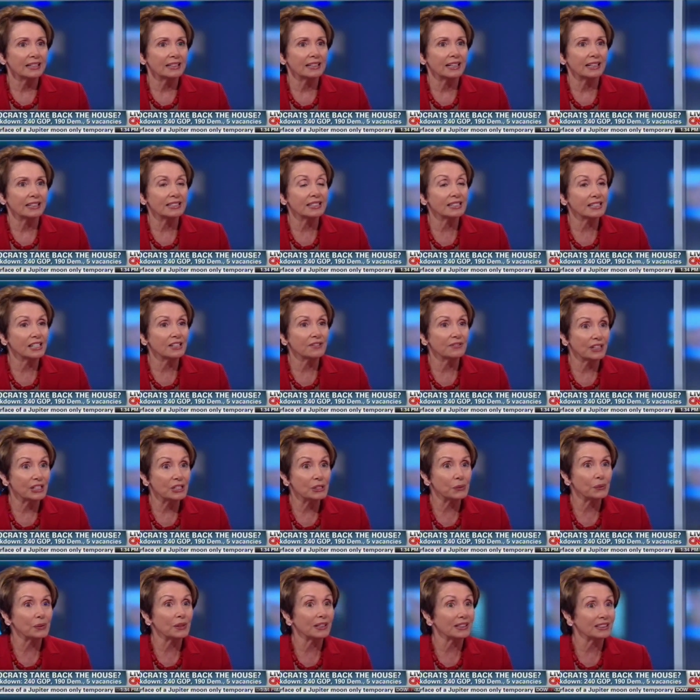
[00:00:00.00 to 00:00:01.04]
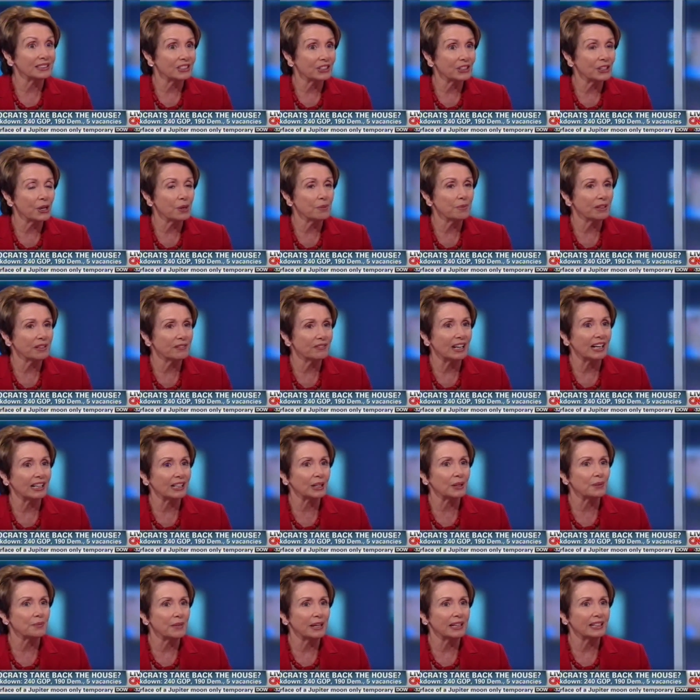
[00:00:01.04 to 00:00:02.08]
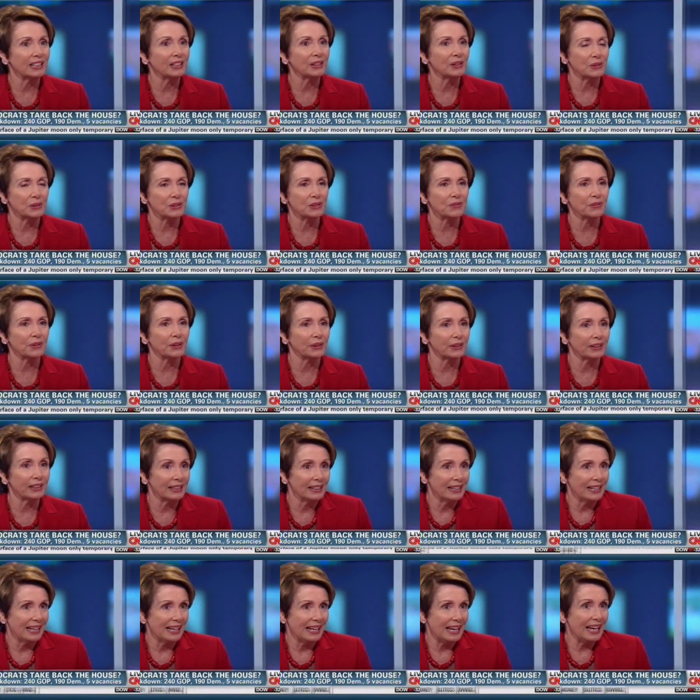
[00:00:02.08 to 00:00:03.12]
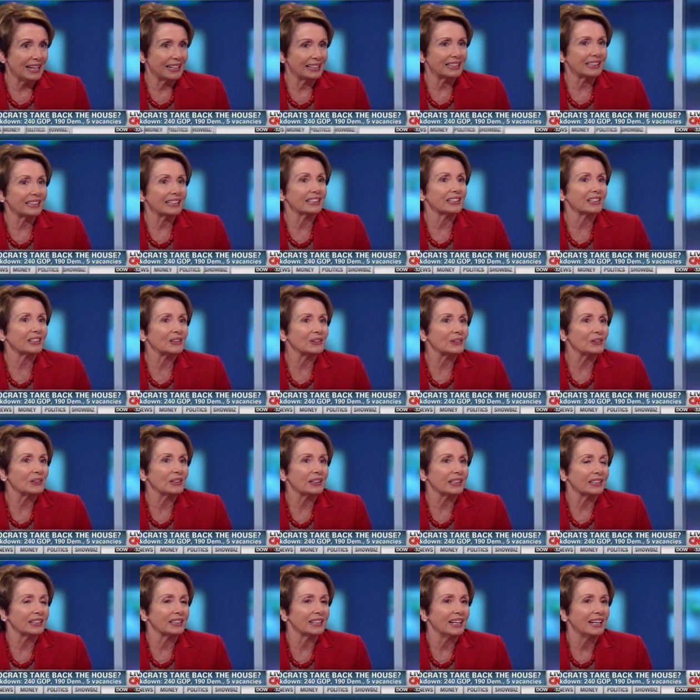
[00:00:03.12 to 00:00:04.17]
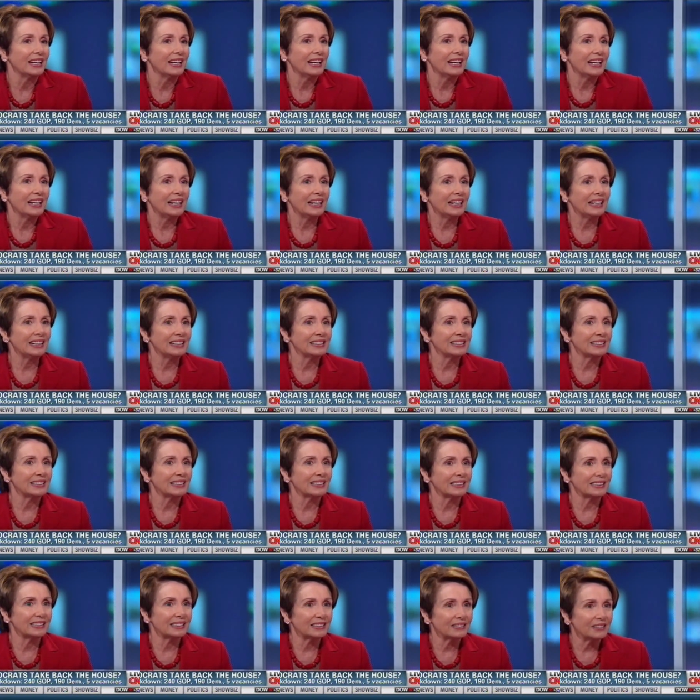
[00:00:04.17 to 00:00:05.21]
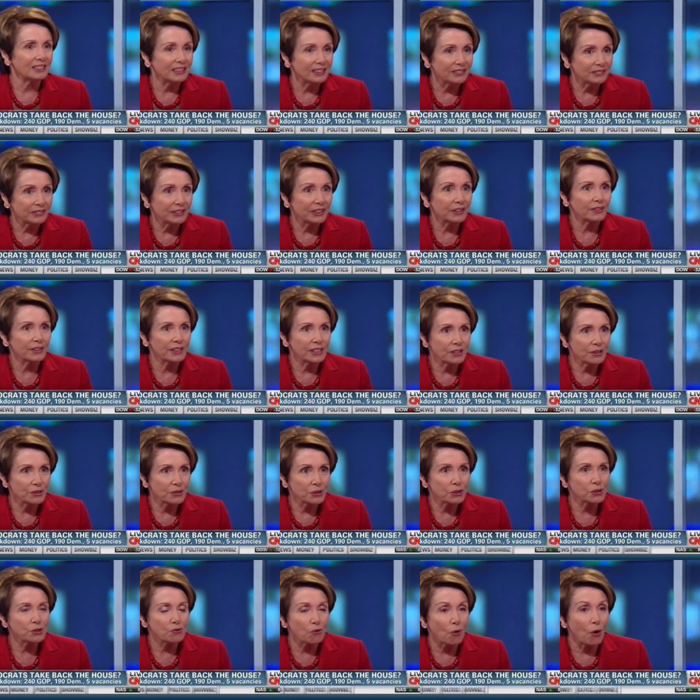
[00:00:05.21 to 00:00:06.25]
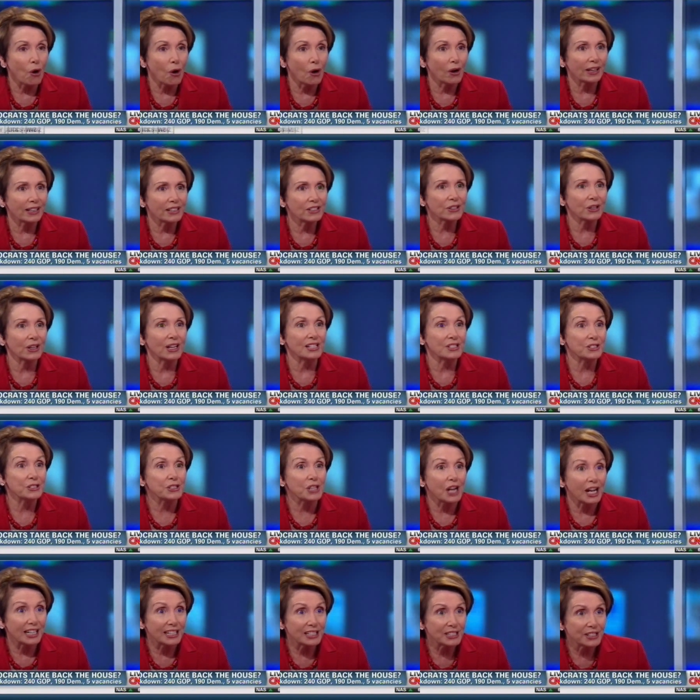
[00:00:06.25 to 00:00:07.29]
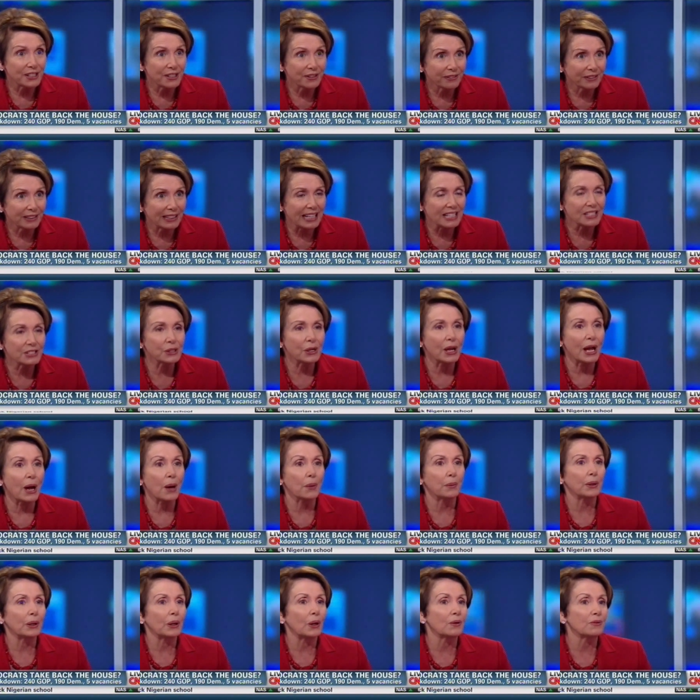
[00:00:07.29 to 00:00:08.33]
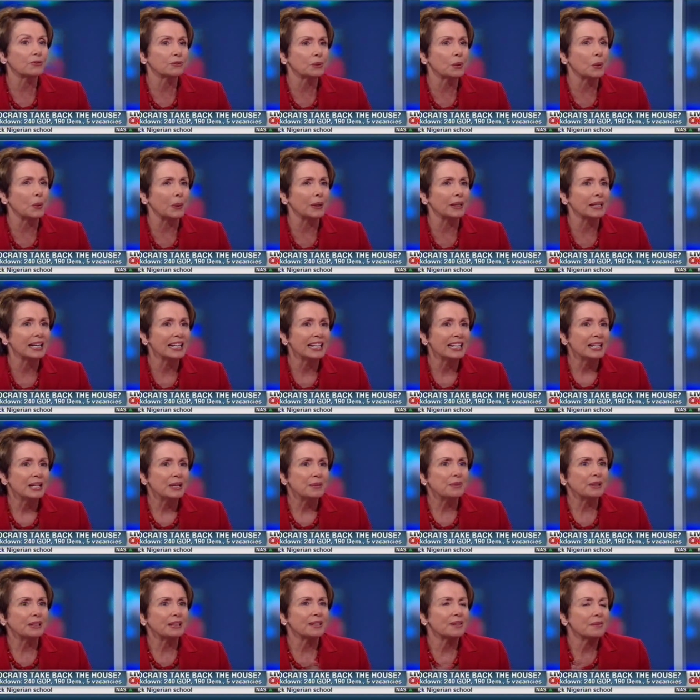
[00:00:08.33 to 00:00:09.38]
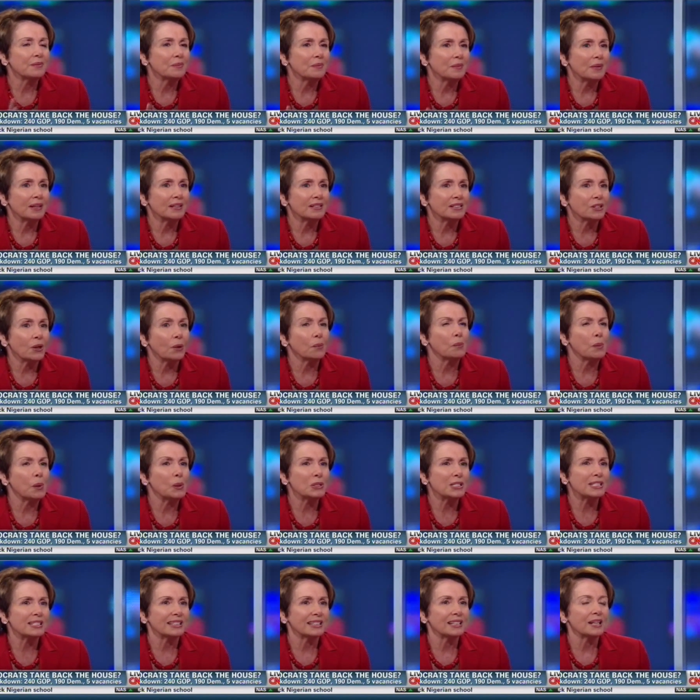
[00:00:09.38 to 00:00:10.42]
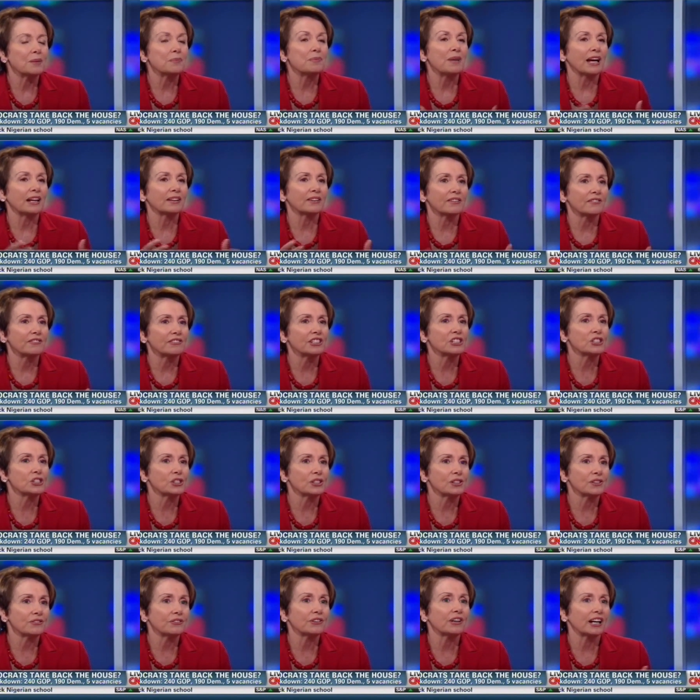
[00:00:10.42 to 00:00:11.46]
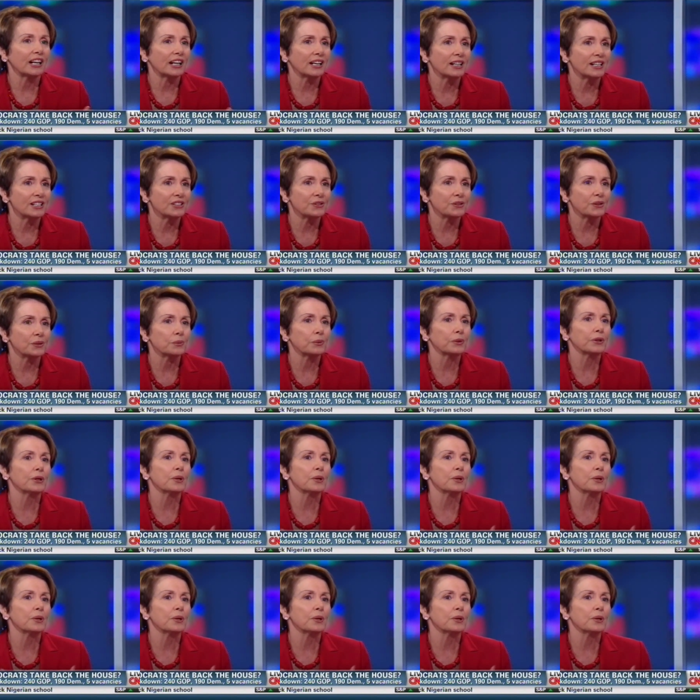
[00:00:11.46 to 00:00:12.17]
in Steve Israel, the chairman of our committee, who's very analytical and very strong and scientific as to how we go forward. But it's mostly about the vision for our country.